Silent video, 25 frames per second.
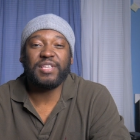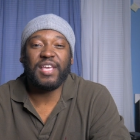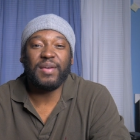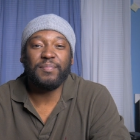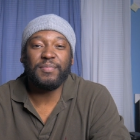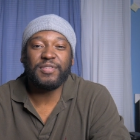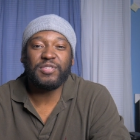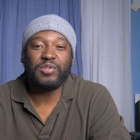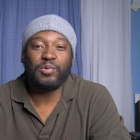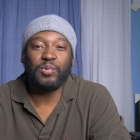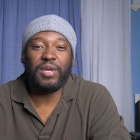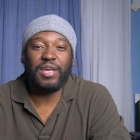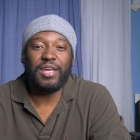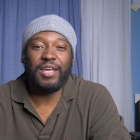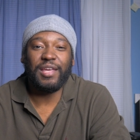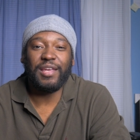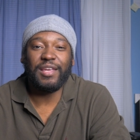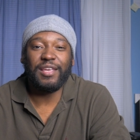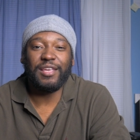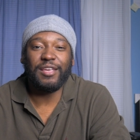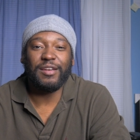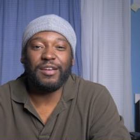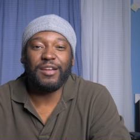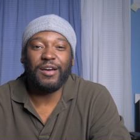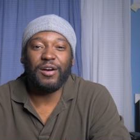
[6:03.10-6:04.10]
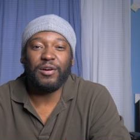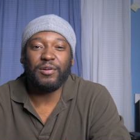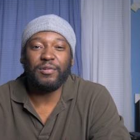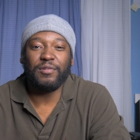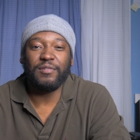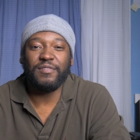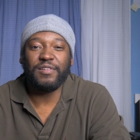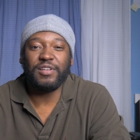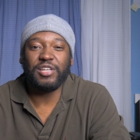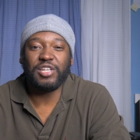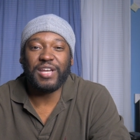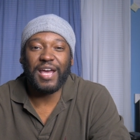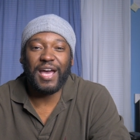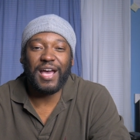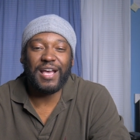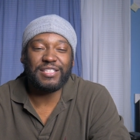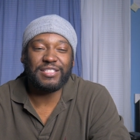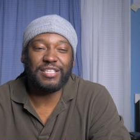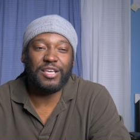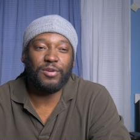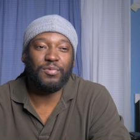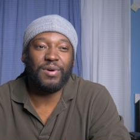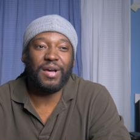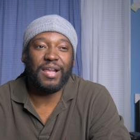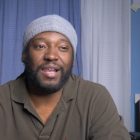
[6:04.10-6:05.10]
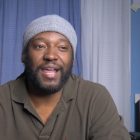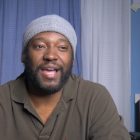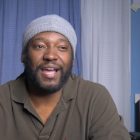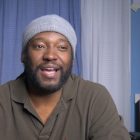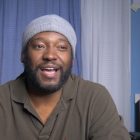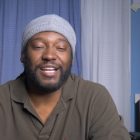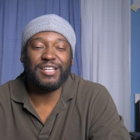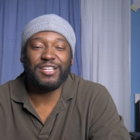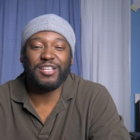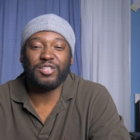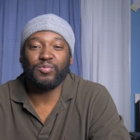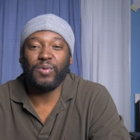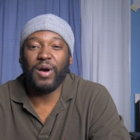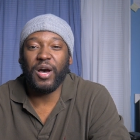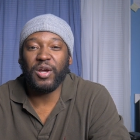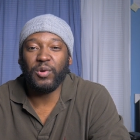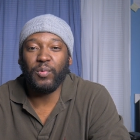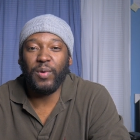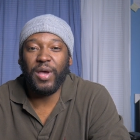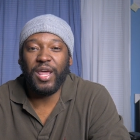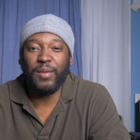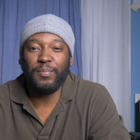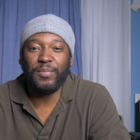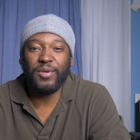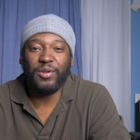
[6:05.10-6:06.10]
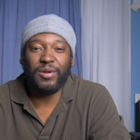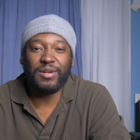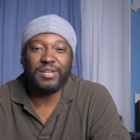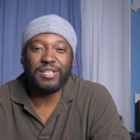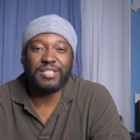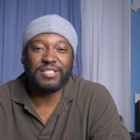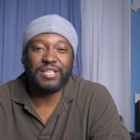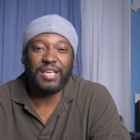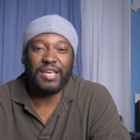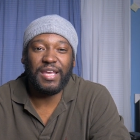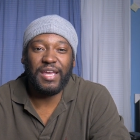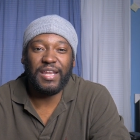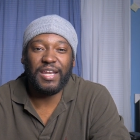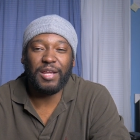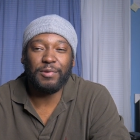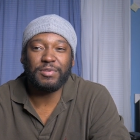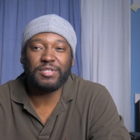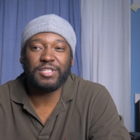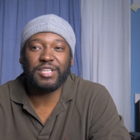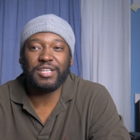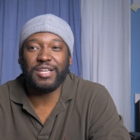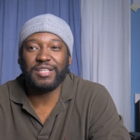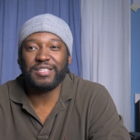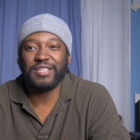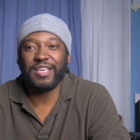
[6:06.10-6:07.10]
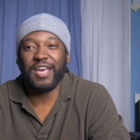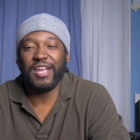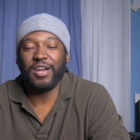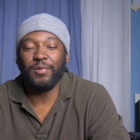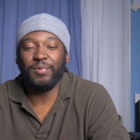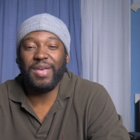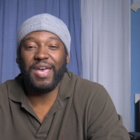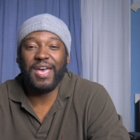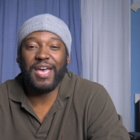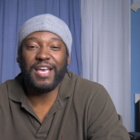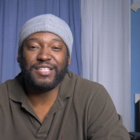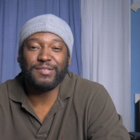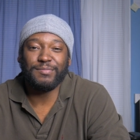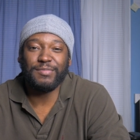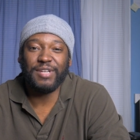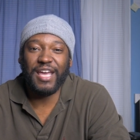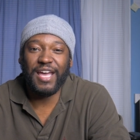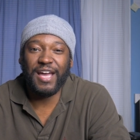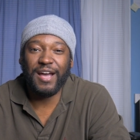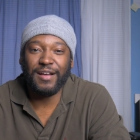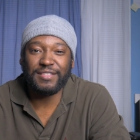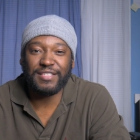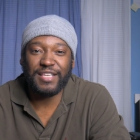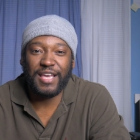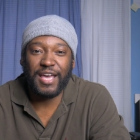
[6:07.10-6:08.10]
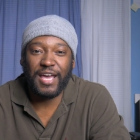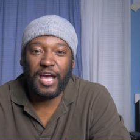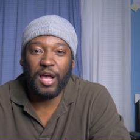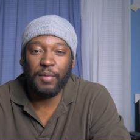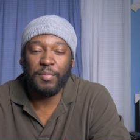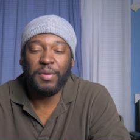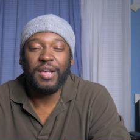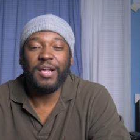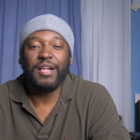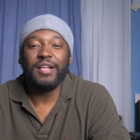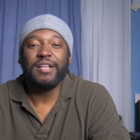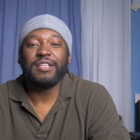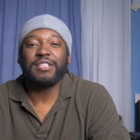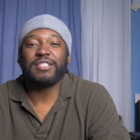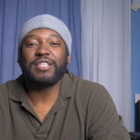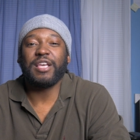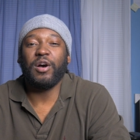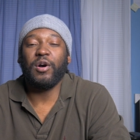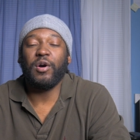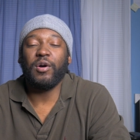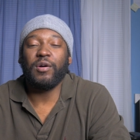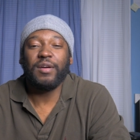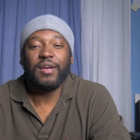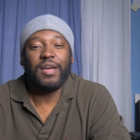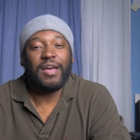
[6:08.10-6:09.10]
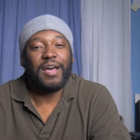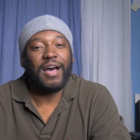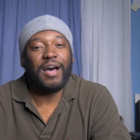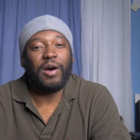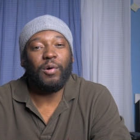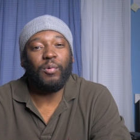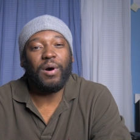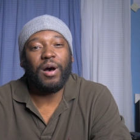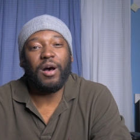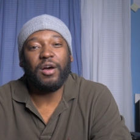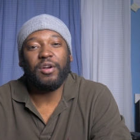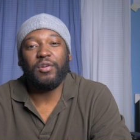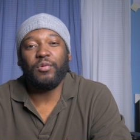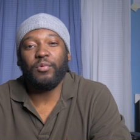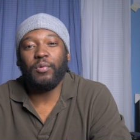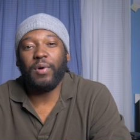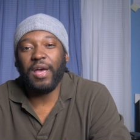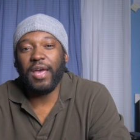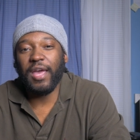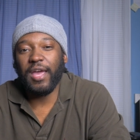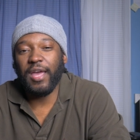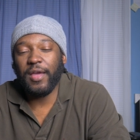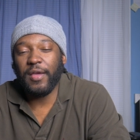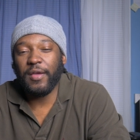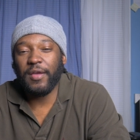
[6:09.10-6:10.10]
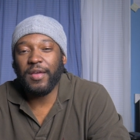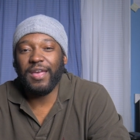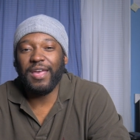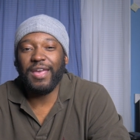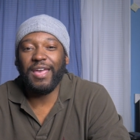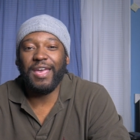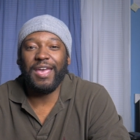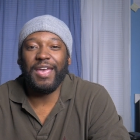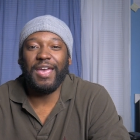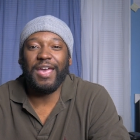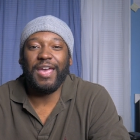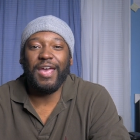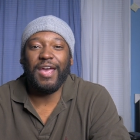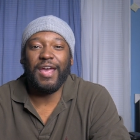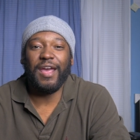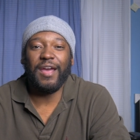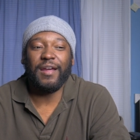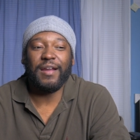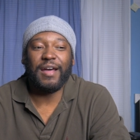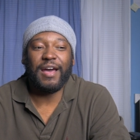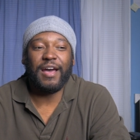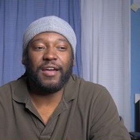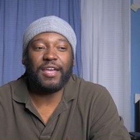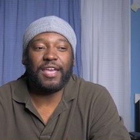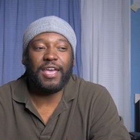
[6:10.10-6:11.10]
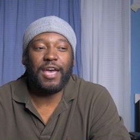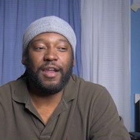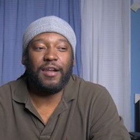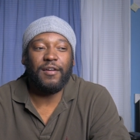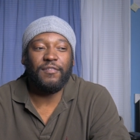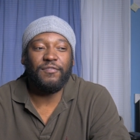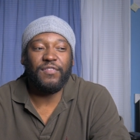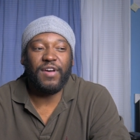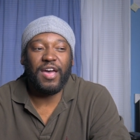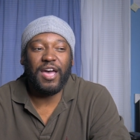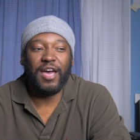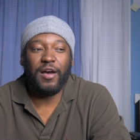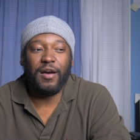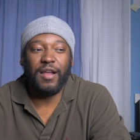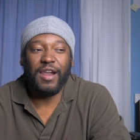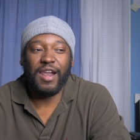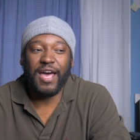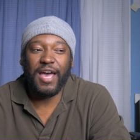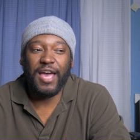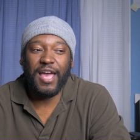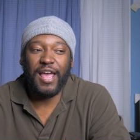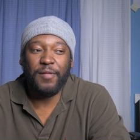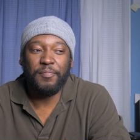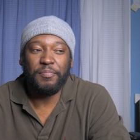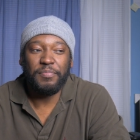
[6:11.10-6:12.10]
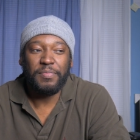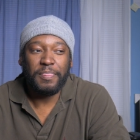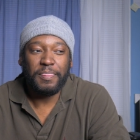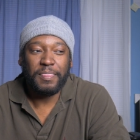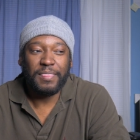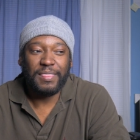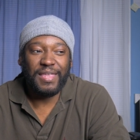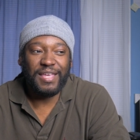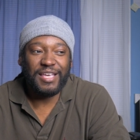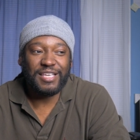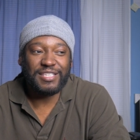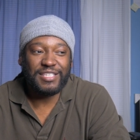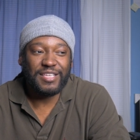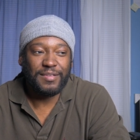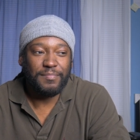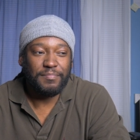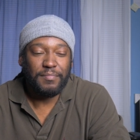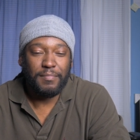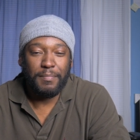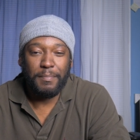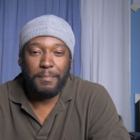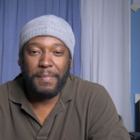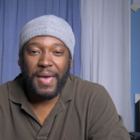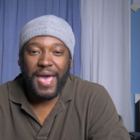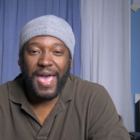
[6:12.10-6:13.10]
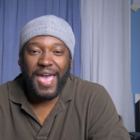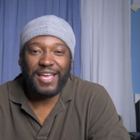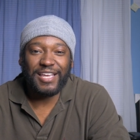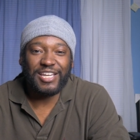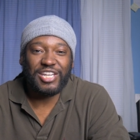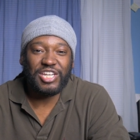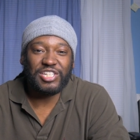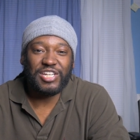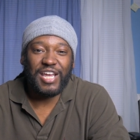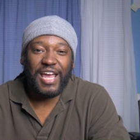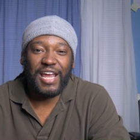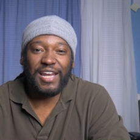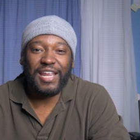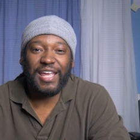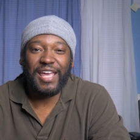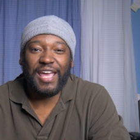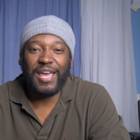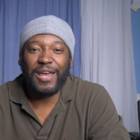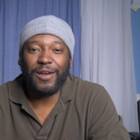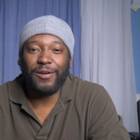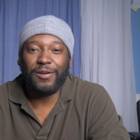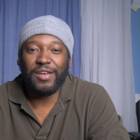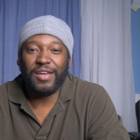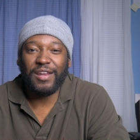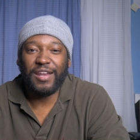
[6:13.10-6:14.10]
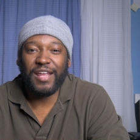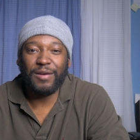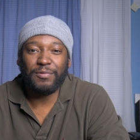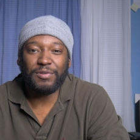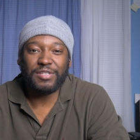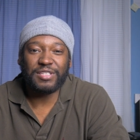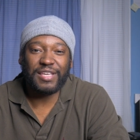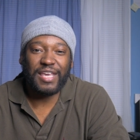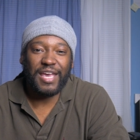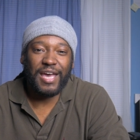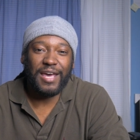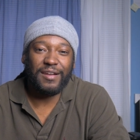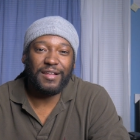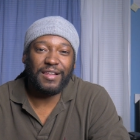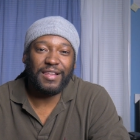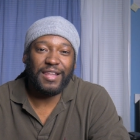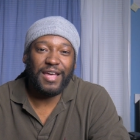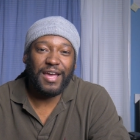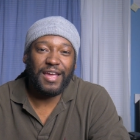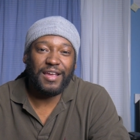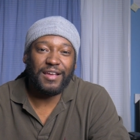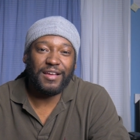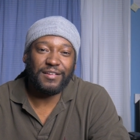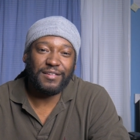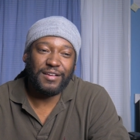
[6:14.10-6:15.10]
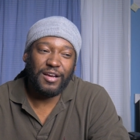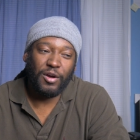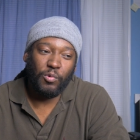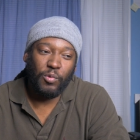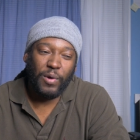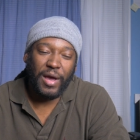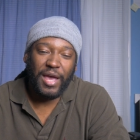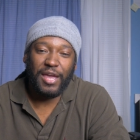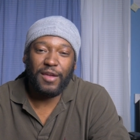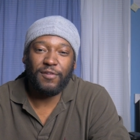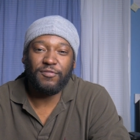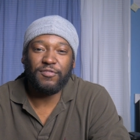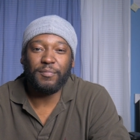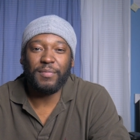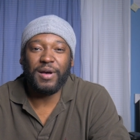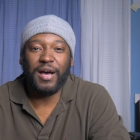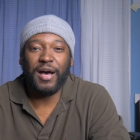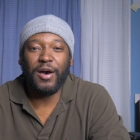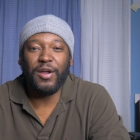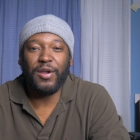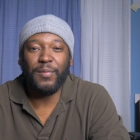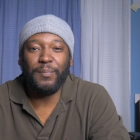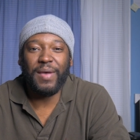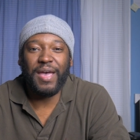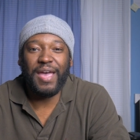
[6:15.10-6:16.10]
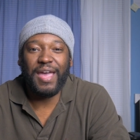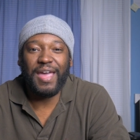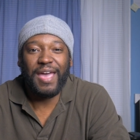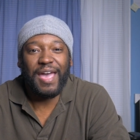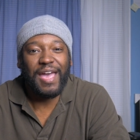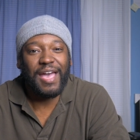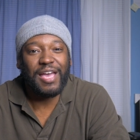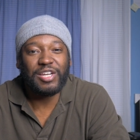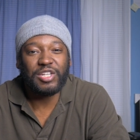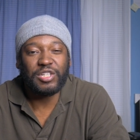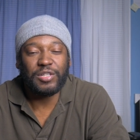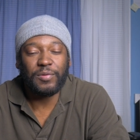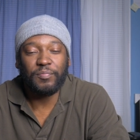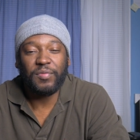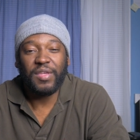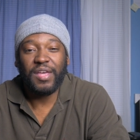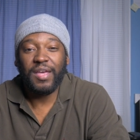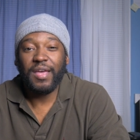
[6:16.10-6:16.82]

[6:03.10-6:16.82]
in between, you know, shots. It wasn't like I just walked away in the middle of the scene. It was just kind of, we had some downtime. So I walked away and I kind of found like this back shady area that was kind of like away from all the main action,